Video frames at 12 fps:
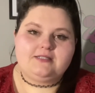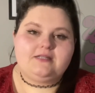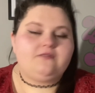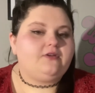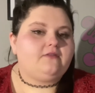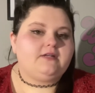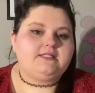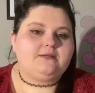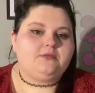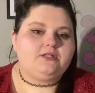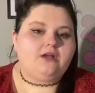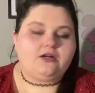And if you ever need
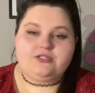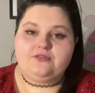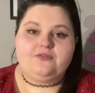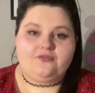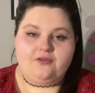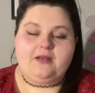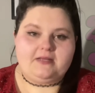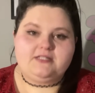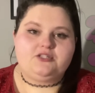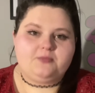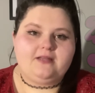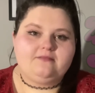someone to talk to, feel free to message me.